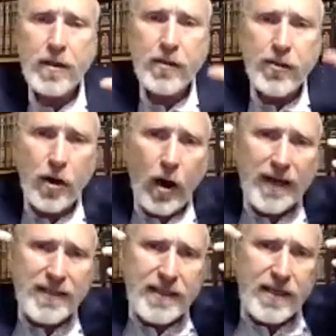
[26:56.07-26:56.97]
the
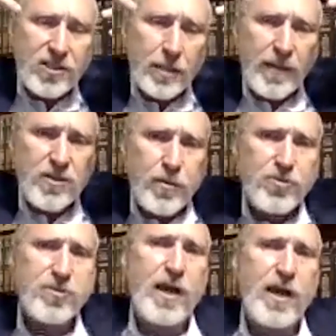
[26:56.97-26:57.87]
idea sometimes a
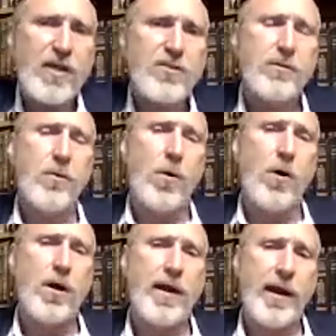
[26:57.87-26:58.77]
person has
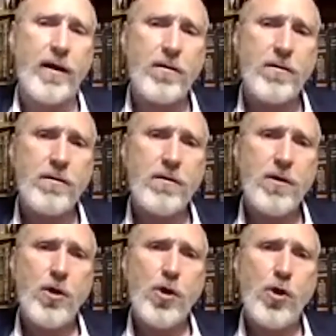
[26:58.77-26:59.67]
long hair,
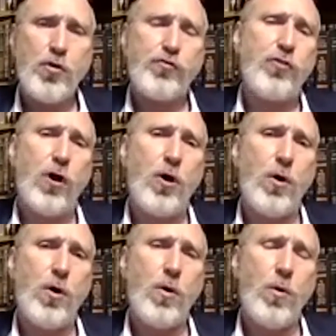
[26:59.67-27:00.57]

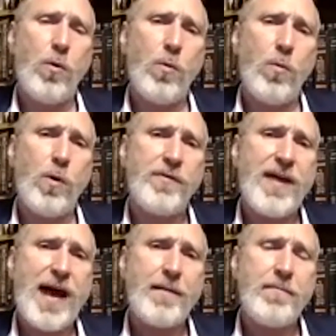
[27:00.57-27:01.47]
so what
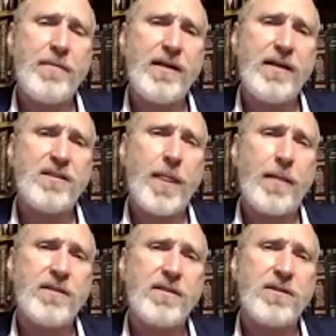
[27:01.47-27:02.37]
that means
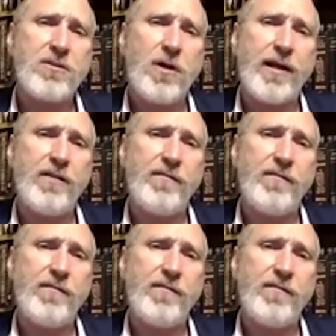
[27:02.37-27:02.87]
sometimes it's a sign of